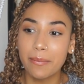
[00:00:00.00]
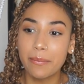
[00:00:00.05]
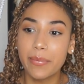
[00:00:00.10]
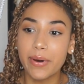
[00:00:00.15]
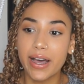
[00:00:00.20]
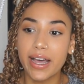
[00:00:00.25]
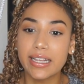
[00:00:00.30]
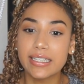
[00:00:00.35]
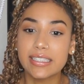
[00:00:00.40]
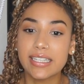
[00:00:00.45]

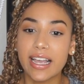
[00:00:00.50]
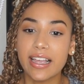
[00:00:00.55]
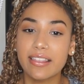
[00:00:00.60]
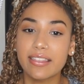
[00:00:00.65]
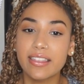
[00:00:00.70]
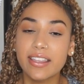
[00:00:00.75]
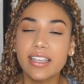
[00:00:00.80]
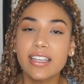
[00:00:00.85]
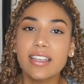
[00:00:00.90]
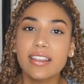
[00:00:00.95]
but I
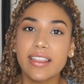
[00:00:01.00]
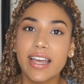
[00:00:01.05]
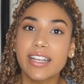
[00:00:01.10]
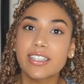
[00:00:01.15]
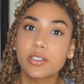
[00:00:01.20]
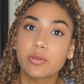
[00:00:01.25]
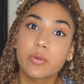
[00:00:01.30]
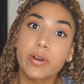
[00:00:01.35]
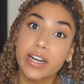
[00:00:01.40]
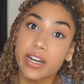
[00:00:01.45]
think
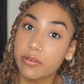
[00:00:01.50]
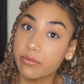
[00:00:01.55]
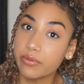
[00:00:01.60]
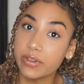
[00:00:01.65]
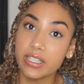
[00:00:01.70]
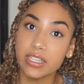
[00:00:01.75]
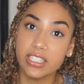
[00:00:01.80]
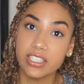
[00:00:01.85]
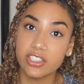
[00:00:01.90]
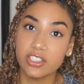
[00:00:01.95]
that's where it
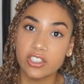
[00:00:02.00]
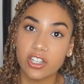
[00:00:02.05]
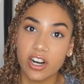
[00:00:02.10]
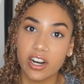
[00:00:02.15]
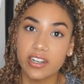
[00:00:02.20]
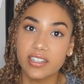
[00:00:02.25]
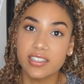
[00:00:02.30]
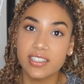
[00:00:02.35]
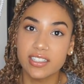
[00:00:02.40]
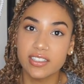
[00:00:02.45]
really
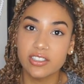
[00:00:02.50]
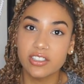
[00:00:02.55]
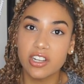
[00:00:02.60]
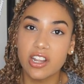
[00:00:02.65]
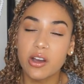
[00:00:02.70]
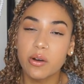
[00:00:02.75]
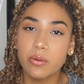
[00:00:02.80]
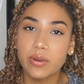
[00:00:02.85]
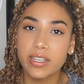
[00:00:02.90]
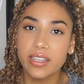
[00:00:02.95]
starts is
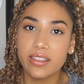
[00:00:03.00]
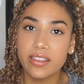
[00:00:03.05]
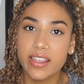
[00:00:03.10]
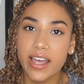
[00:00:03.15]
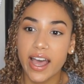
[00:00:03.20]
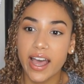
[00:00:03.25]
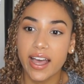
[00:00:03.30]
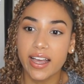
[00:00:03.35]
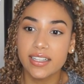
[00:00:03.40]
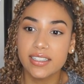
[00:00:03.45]
knowing
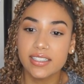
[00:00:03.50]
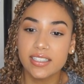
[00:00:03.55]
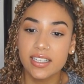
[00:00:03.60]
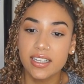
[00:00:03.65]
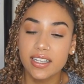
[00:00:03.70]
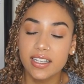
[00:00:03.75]
that